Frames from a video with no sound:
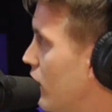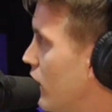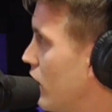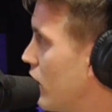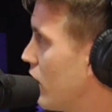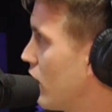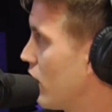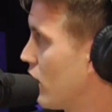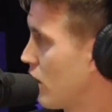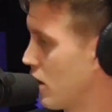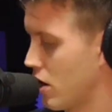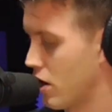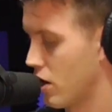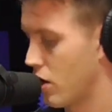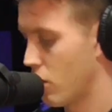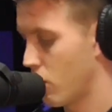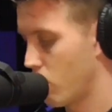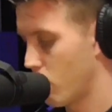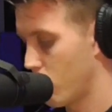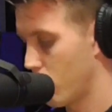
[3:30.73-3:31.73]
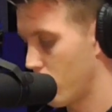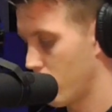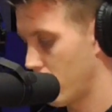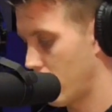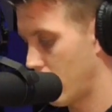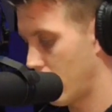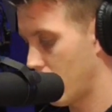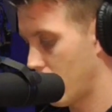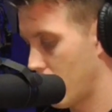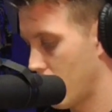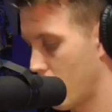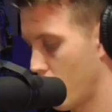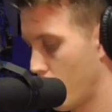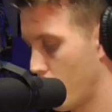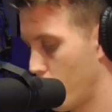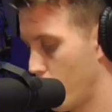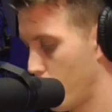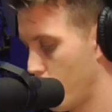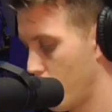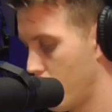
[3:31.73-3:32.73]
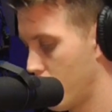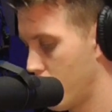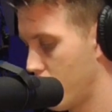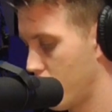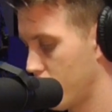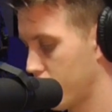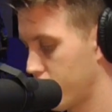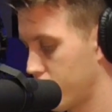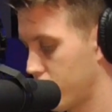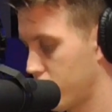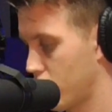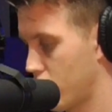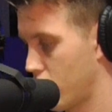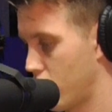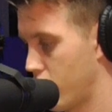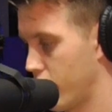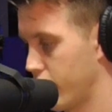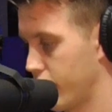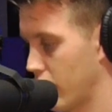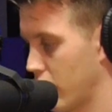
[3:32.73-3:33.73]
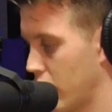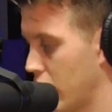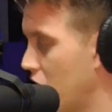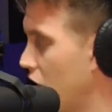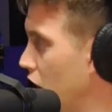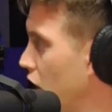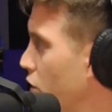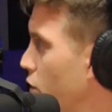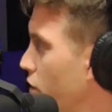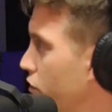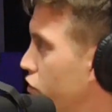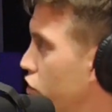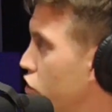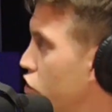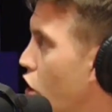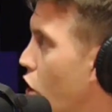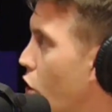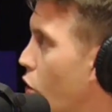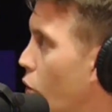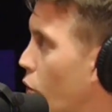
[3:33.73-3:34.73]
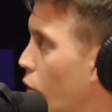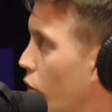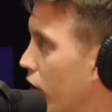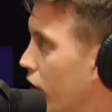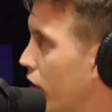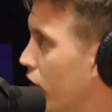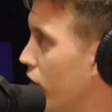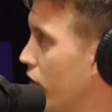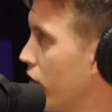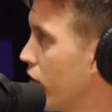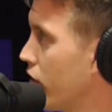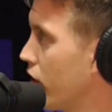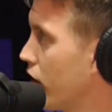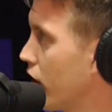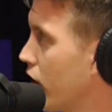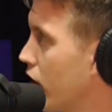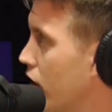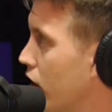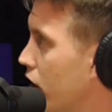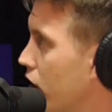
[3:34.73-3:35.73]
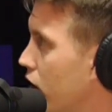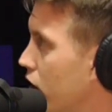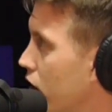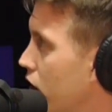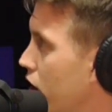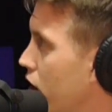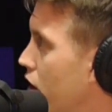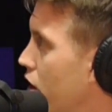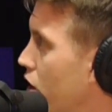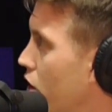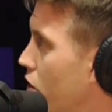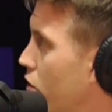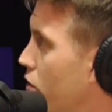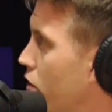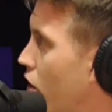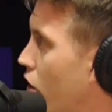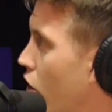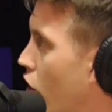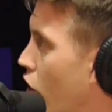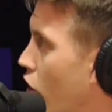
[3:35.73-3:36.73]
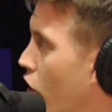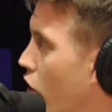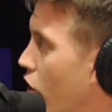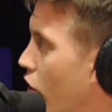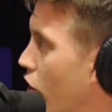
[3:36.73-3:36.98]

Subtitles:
And I'll look up something else. Worth of a kilo of gold. A kilo of...